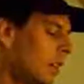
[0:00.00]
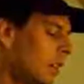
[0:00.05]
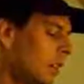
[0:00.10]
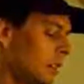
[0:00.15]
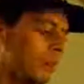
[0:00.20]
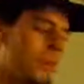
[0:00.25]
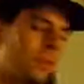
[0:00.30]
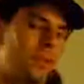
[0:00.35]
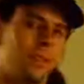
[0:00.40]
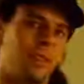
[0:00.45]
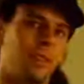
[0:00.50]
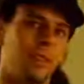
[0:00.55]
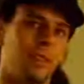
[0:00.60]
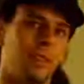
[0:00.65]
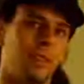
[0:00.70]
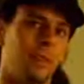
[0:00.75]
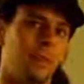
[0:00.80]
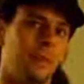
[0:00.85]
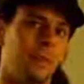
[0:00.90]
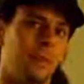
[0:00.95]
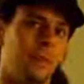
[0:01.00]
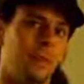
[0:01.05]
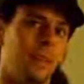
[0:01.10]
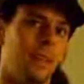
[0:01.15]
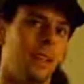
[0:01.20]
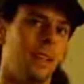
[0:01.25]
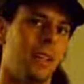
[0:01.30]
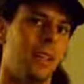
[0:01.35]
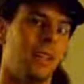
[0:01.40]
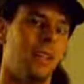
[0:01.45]
If we're starting on the 5th
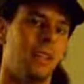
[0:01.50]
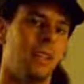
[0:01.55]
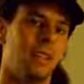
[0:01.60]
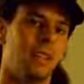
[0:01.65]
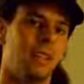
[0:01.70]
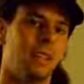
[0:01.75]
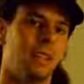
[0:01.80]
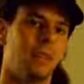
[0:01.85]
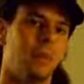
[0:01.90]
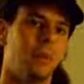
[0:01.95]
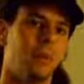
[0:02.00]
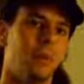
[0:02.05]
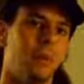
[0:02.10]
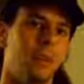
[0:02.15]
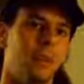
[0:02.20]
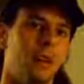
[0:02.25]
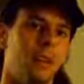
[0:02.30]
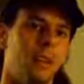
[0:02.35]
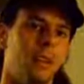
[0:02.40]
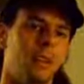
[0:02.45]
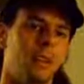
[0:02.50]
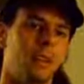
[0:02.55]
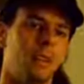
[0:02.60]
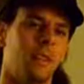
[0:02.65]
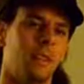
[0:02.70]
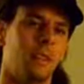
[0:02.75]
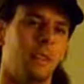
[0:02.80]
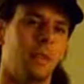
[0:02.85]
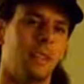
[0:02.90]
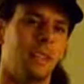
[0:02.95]
fret, it's going to be
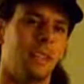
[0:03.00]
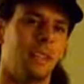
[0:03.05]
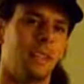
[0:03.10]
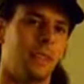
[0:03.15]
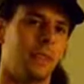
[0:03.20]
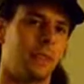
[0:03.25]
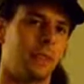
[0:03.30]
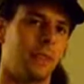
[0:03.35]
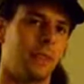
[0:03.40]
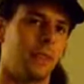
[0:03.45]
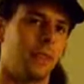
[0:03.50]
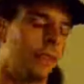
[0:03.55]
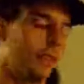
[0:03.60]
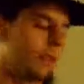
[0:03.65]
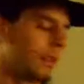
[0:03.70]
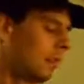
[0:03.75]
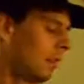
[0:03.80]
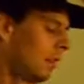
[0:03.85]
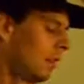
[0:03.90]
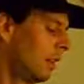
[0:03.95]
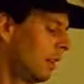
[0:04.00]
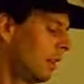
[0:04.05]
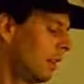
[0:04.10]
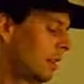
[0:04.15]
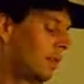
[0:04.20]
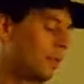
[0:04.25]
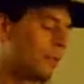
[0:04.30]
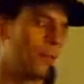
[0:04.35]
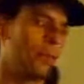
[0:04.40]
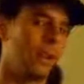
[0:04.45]
1 with the index finger,
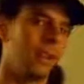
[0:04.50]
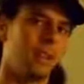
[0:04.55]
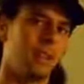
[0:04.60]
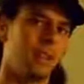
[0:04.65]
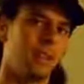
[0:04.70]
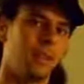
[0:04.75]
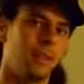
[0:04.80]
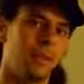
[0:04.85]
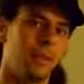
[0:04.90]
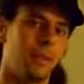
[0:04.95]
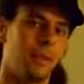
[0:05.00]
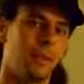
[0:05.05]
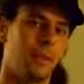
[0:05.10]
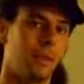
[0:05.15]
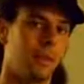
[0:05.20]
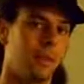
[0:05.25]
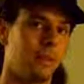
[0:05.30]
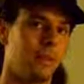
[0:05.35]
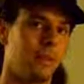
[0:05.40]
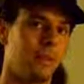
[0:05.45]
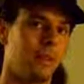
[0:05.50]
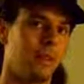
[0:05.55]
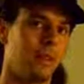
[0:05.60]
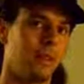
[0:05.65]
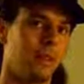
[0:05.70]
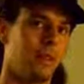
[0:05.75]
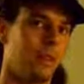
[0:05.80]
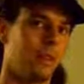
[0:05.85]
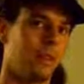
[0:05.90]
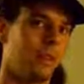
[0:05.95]
3 with the ring
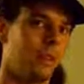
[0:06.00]
finger,